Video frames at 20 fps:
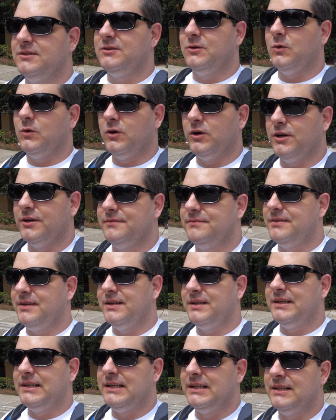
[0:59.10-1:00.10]
or
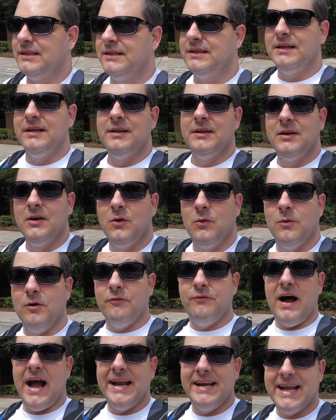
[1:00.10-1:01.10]
we'll
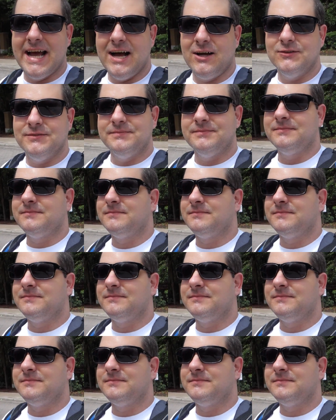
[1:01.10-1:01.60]
find out.